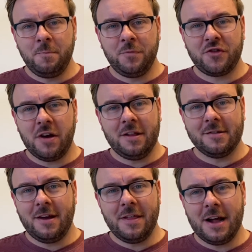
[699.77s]
trains
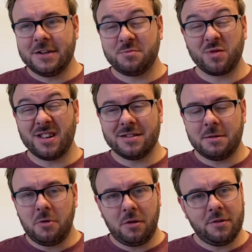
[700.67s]
like that just because the
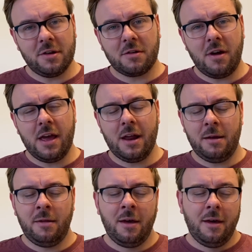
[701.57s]
models are great,
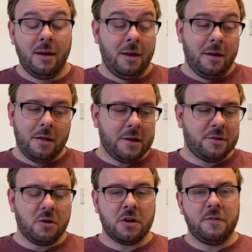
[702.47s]
and that's
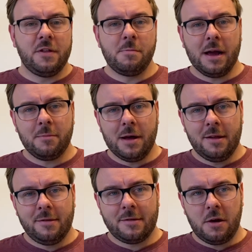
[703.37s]
not good for the bank
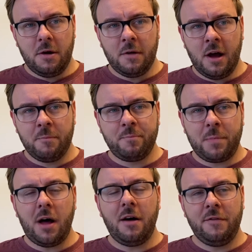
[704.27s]
balance. So
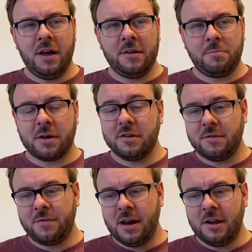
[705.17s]
part of it is because of
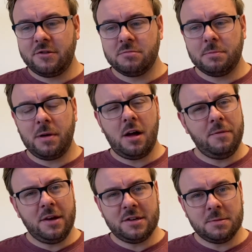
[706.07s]
financial, but part of
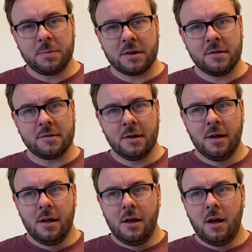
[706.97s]
it is just because
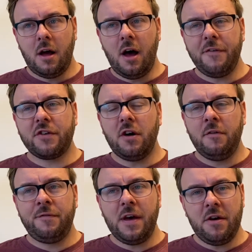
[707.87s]
I've got a
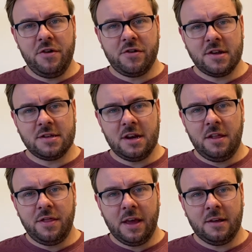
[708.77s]
fair interest in
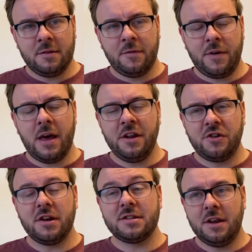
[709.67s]

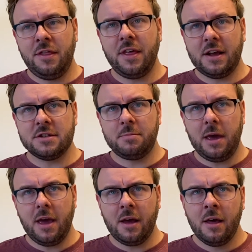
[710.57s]
things
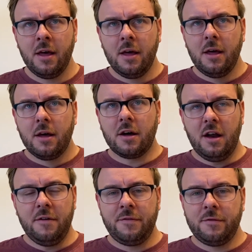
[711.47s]
being kind
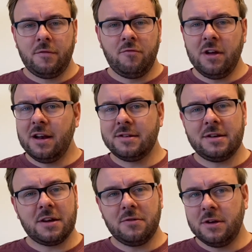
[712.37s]
of
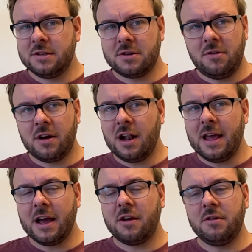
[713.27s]
realistic or historically
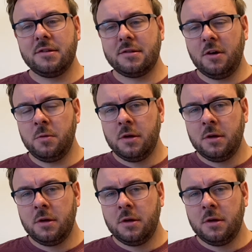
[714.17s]
accurate. So